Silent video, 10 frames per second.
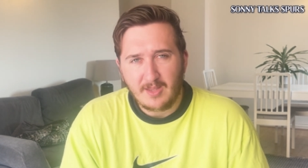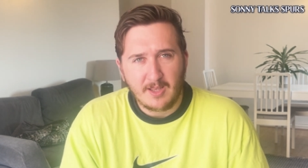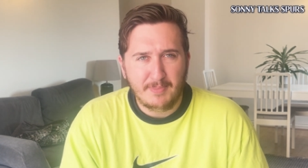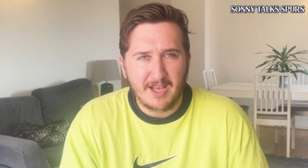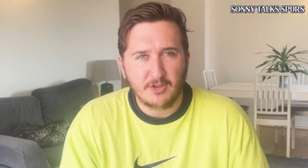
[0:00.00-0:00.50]

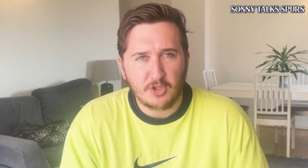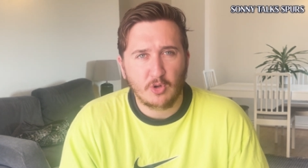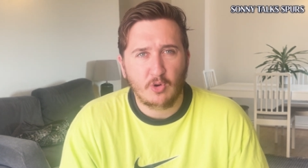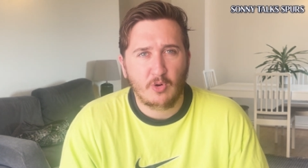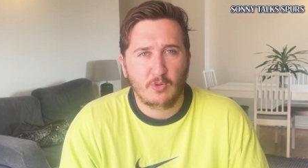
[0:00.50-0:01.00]
a bit
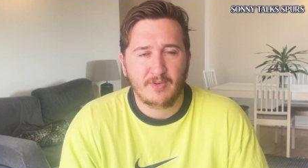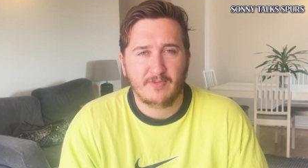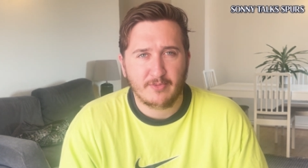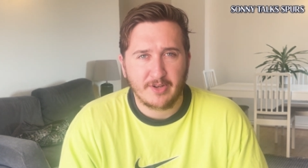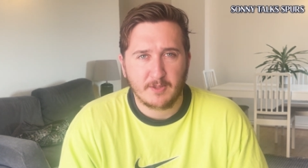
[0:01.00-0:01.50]
unsure with
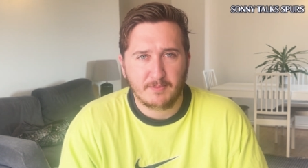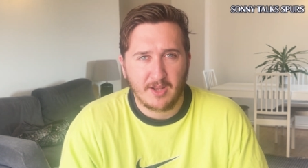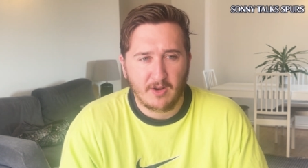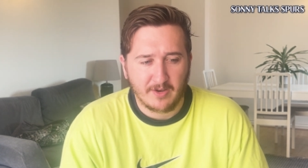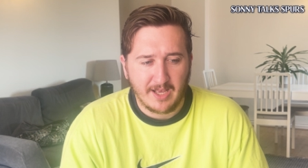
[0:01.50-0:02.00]
Lloris
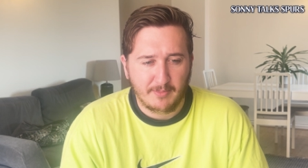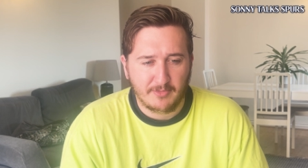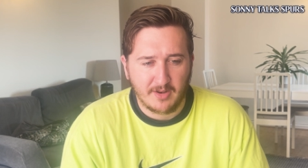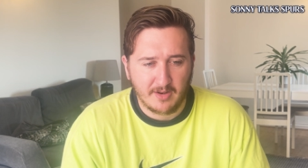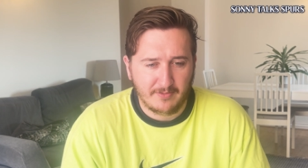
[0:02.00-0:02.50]
being our
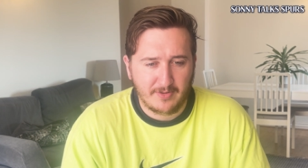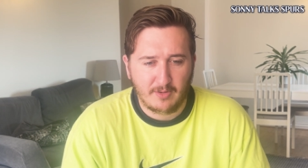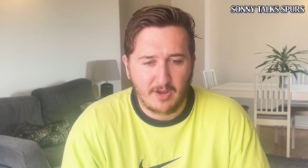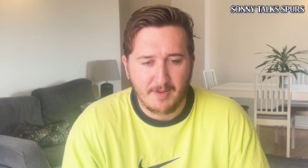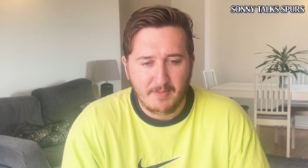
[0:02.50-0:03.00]
captain. I felt
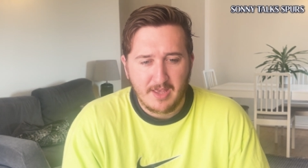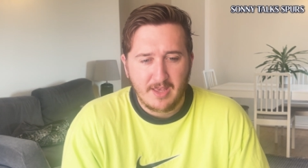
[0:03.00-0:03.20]
like,